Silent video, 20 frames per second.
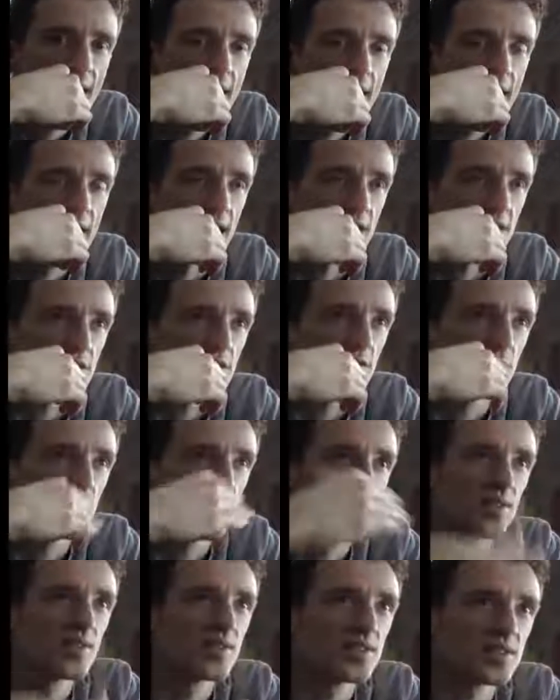Yeah, so the
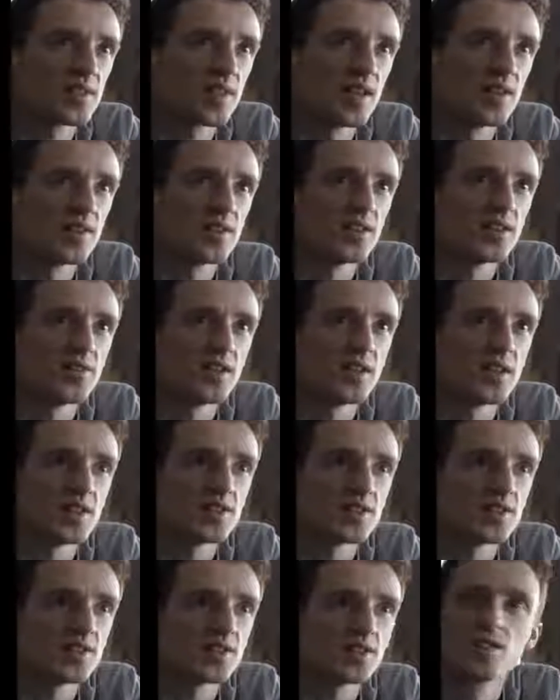bigger the standard
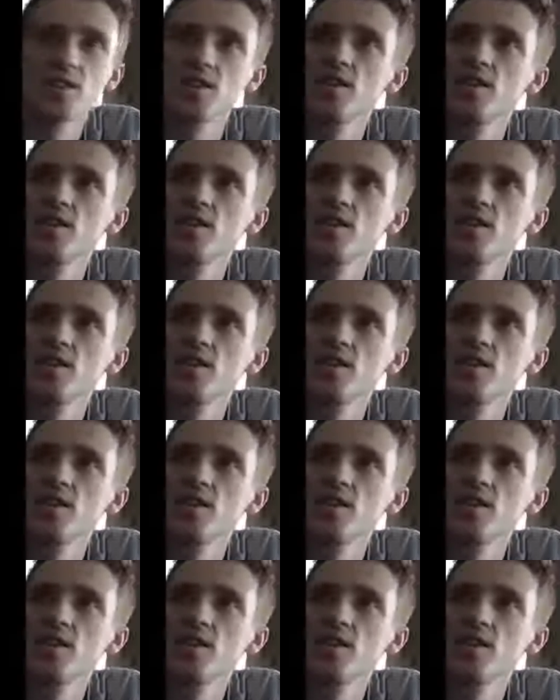deviation.